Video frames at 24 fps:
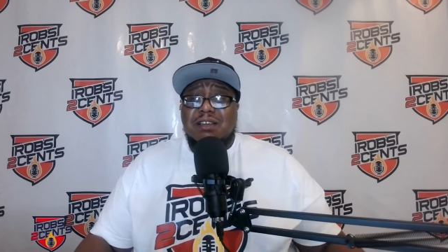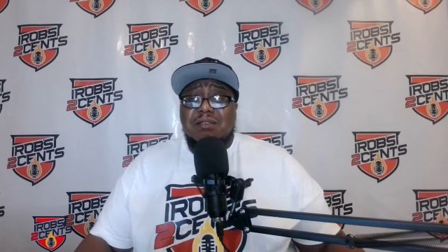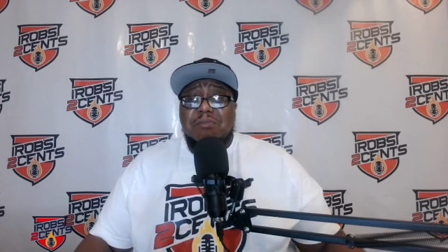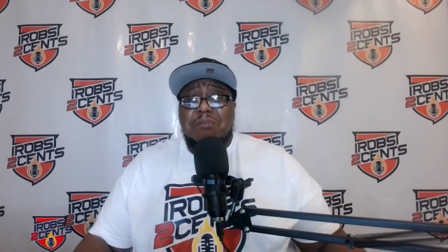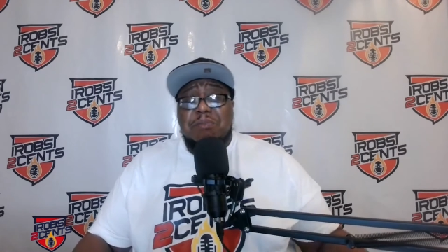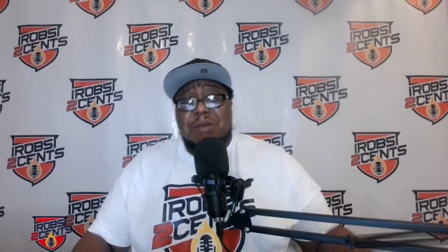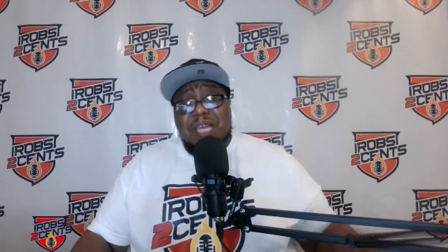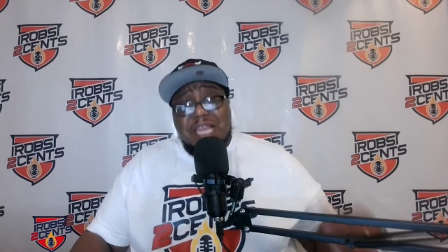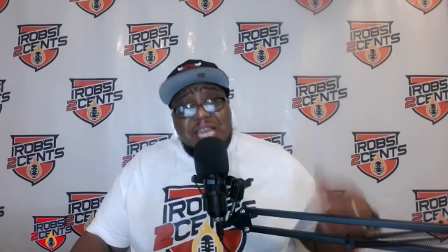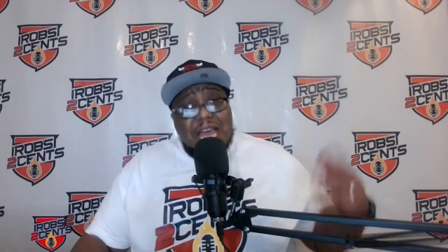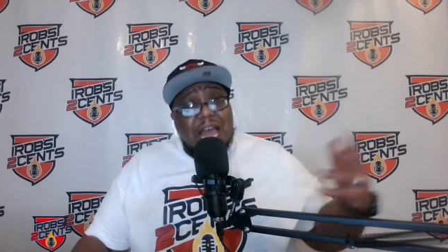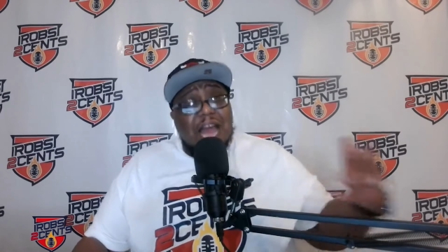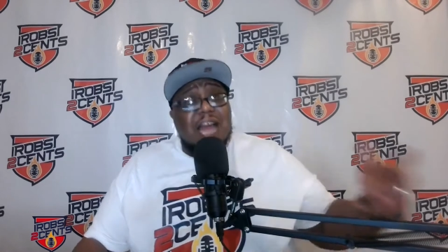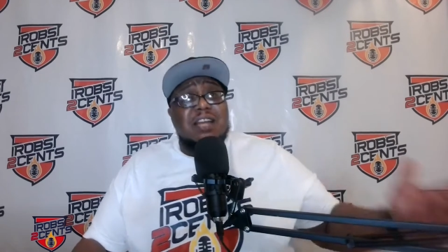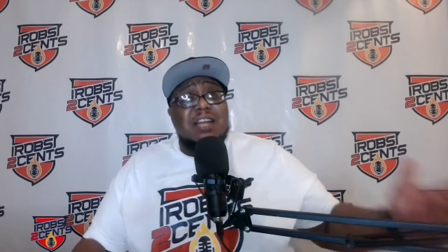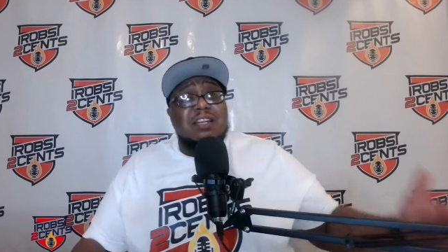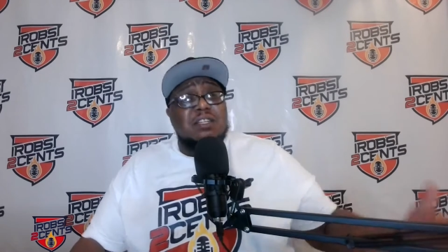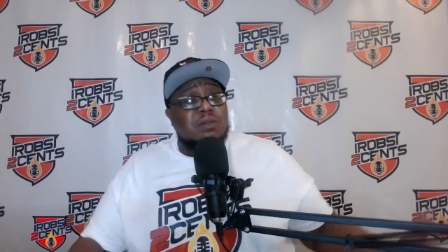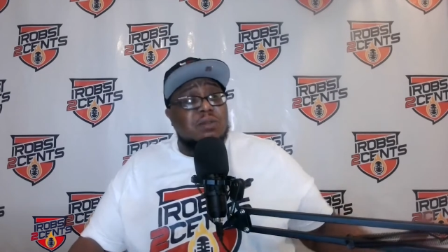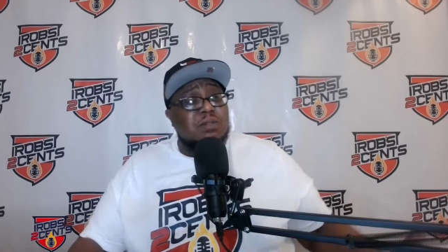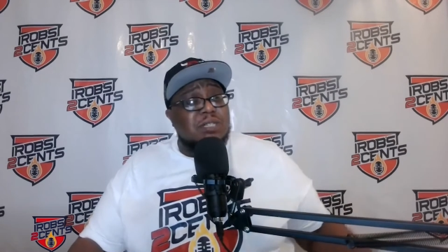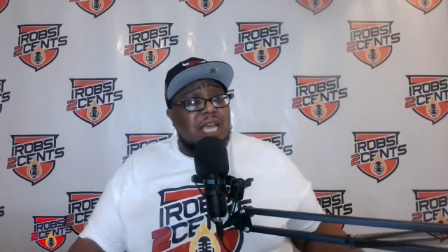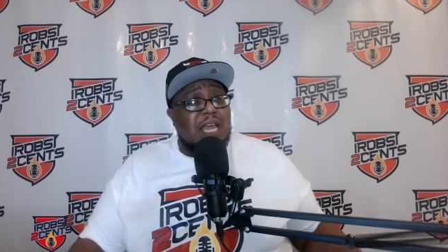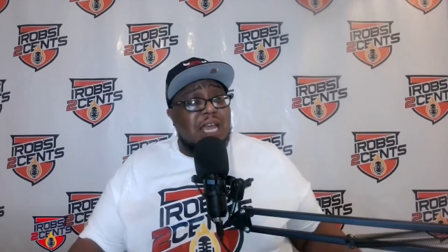But
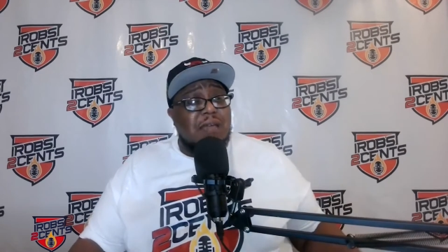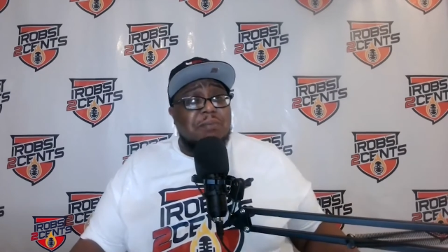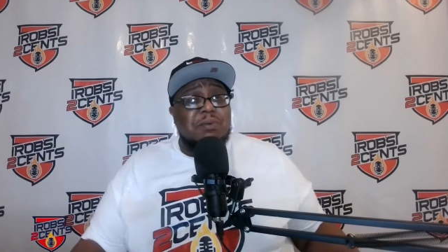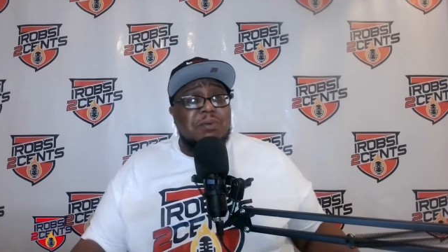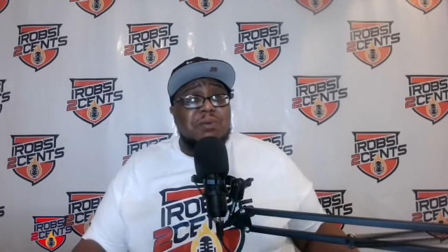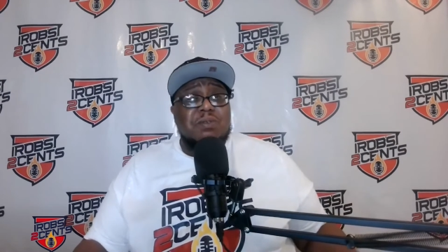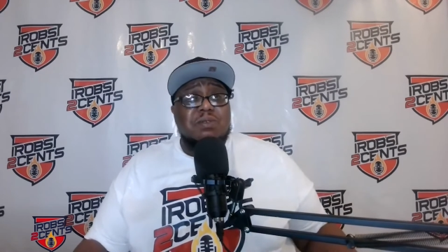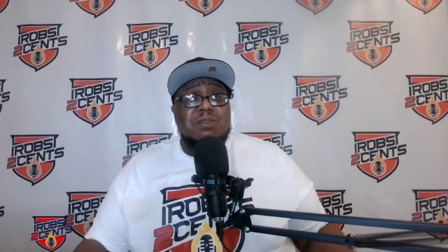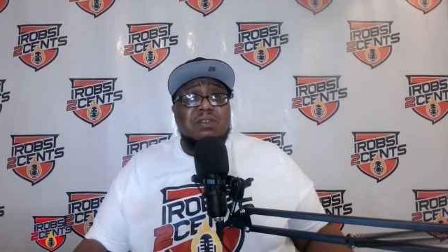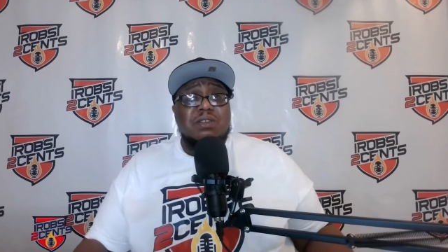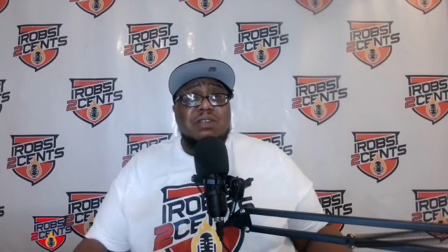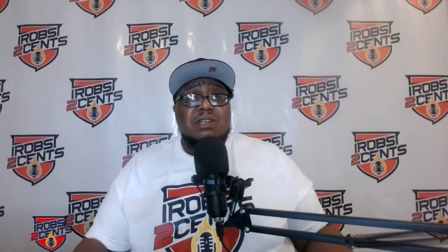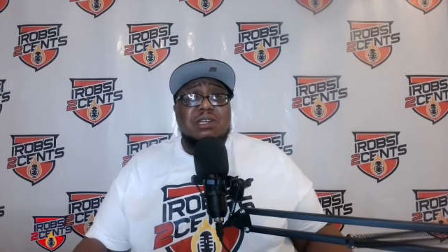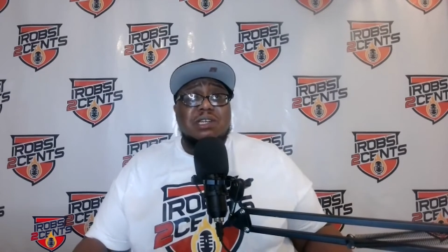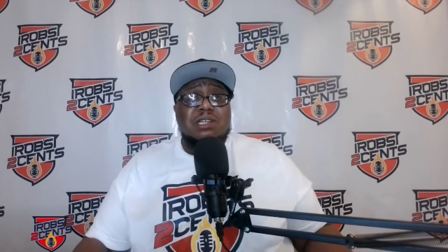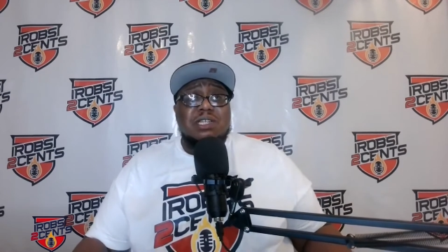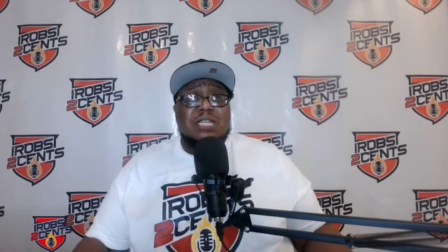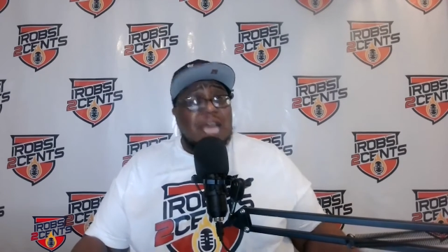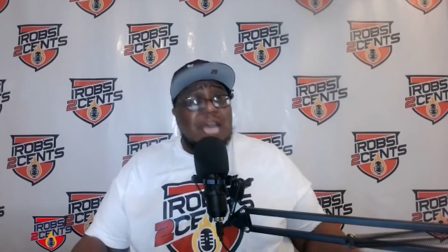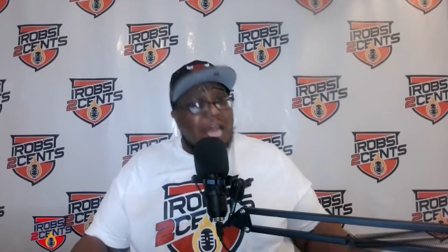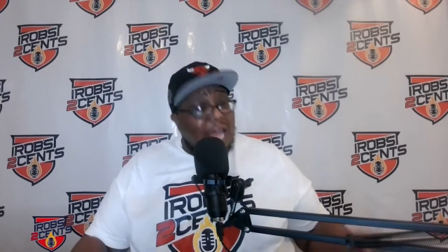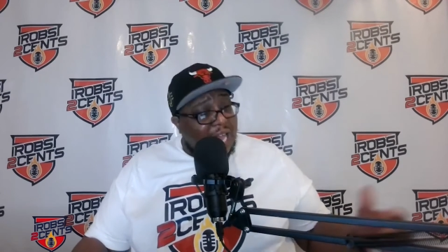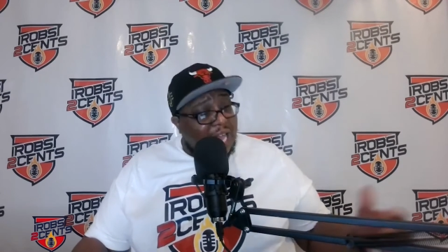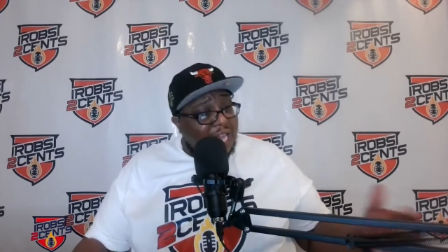Giannis was able
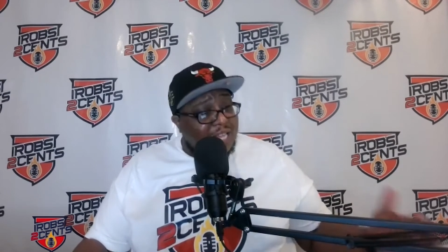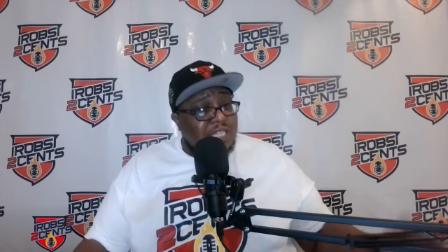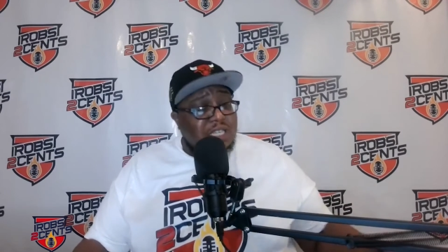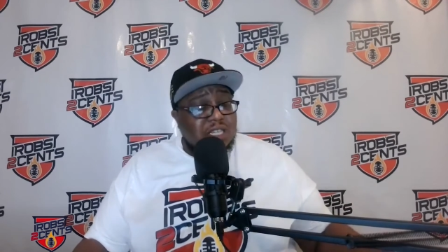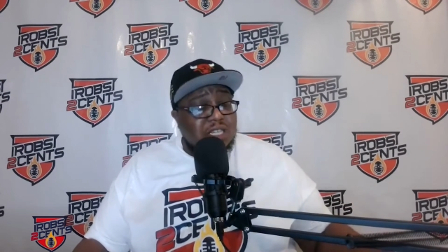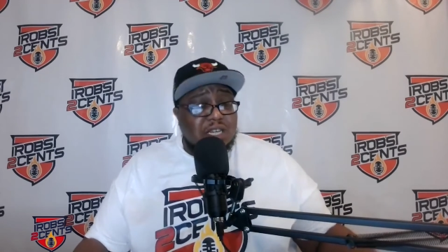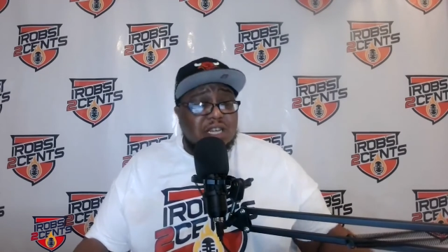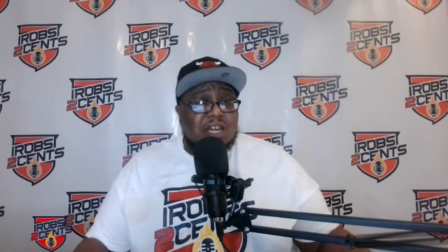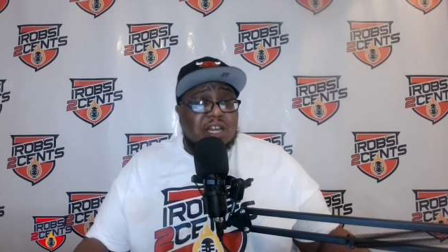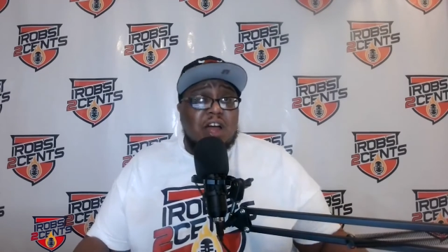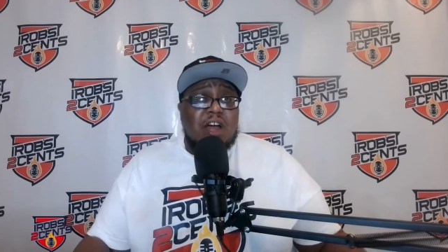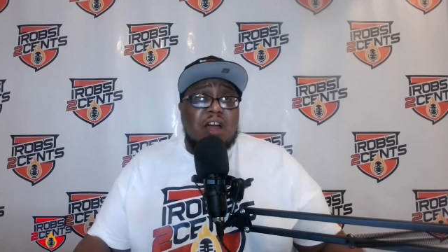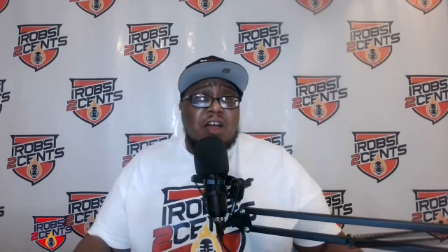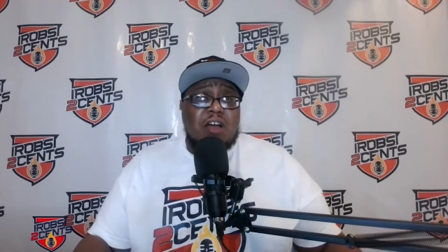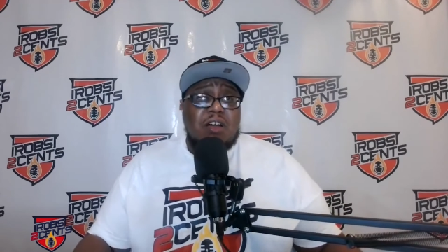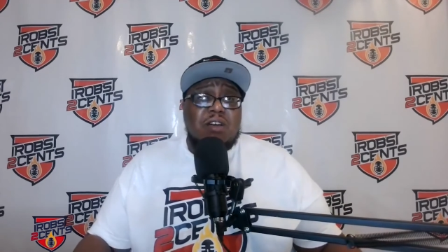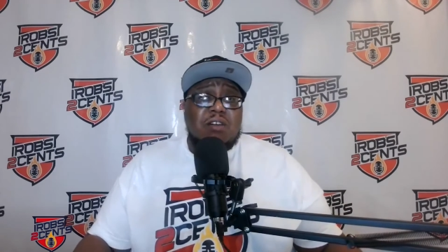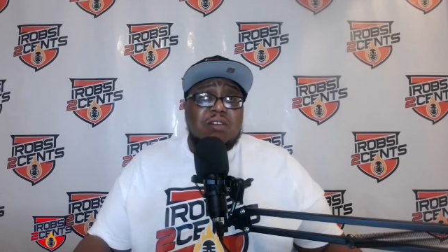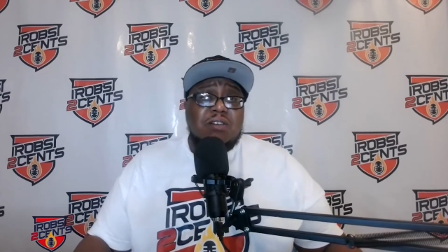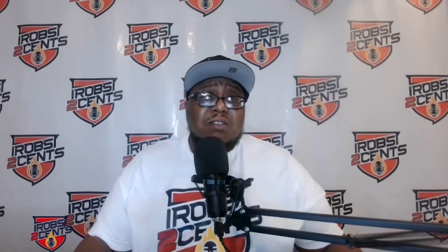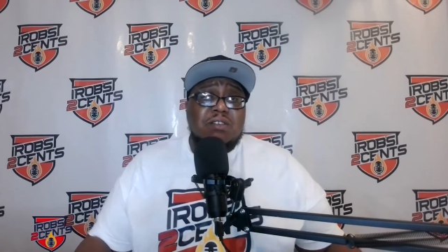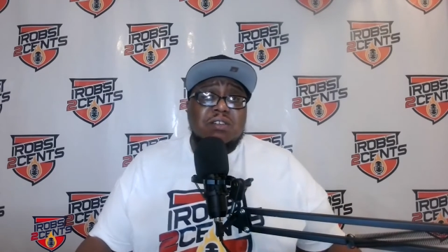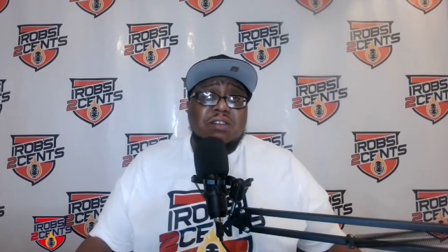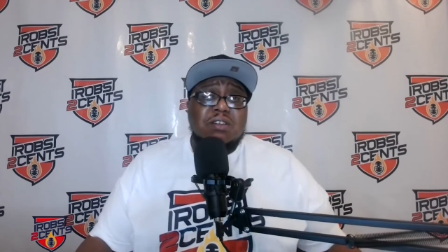to answer the call.